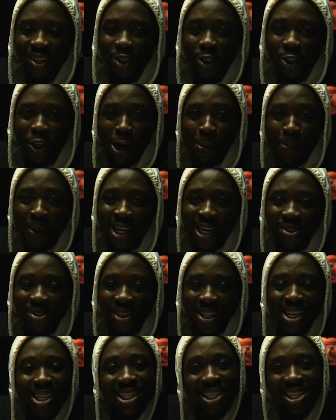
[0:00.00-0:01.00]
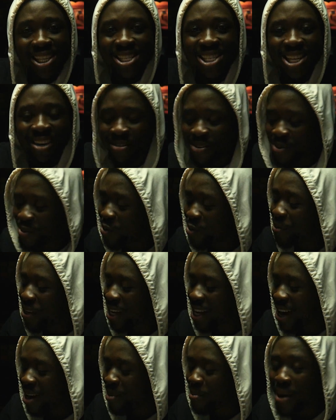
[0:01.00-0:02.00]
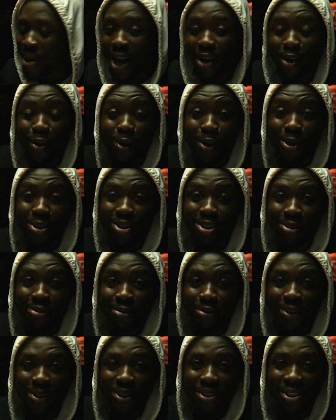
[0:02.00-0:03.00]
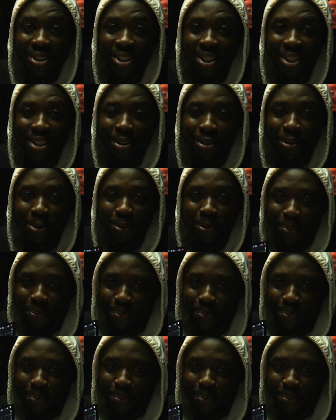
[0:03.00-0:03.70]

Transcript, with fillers: Your Panasonic G7 will become an auto-focusing